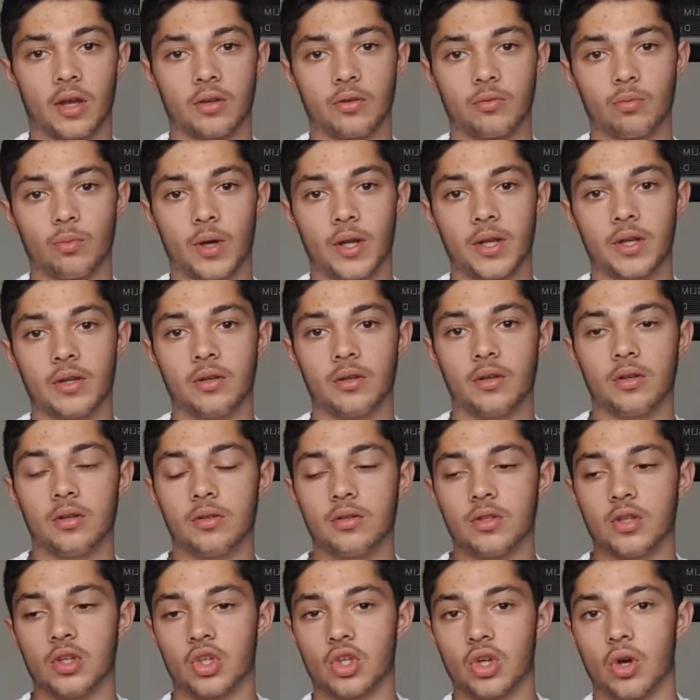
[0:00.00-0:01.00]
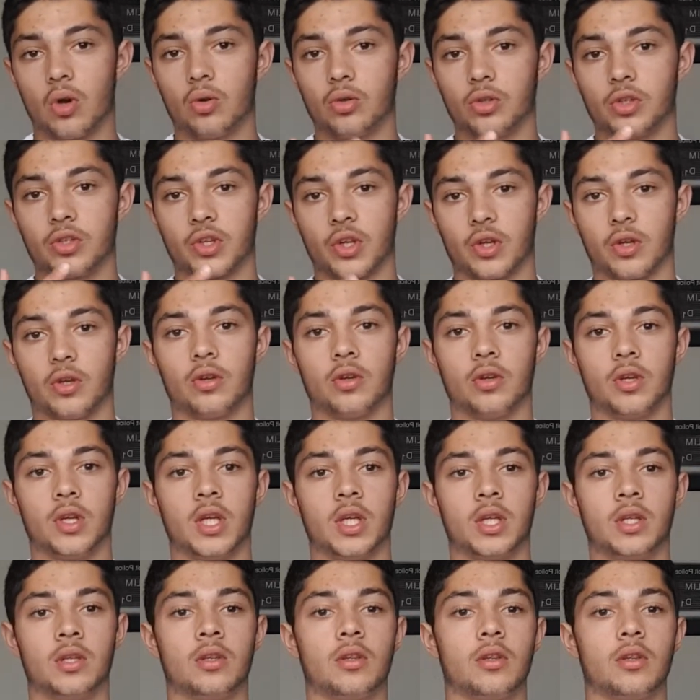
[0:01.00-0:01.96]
when your shoulders are hurting,